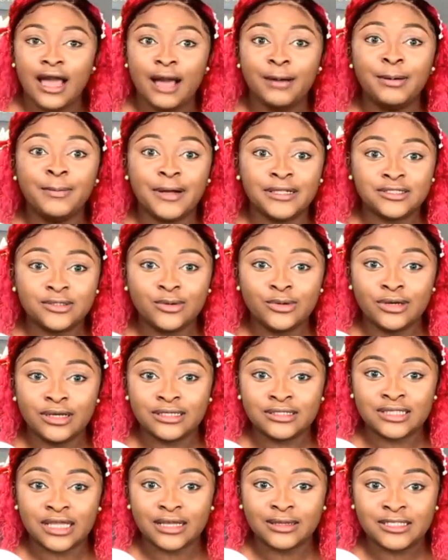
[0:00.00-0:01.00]
I'm about to go
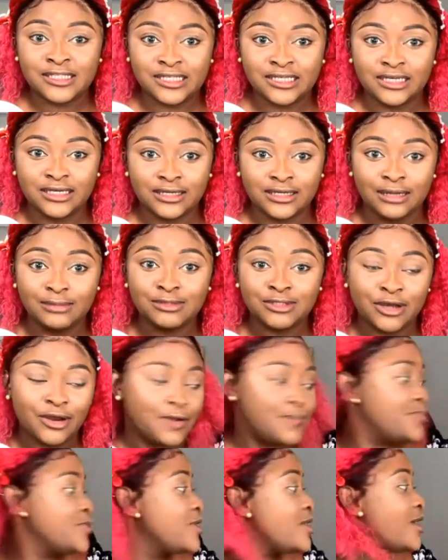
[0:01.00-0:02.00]
and start singing. I'm
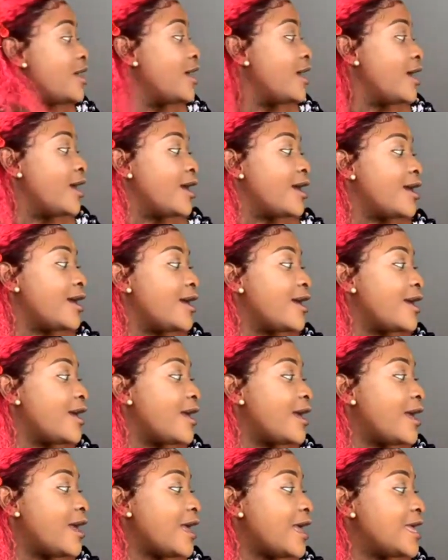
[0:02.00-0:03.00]
sorry.
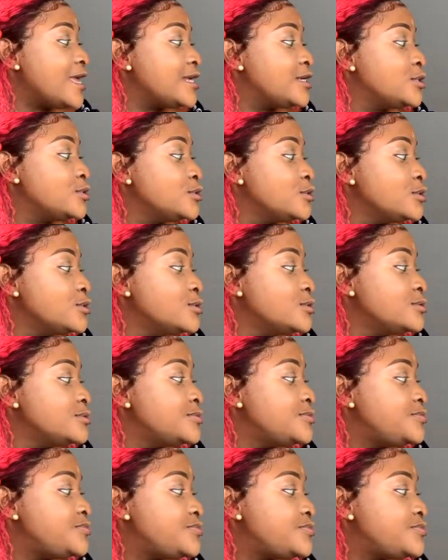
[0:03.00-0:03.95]
Hey Google,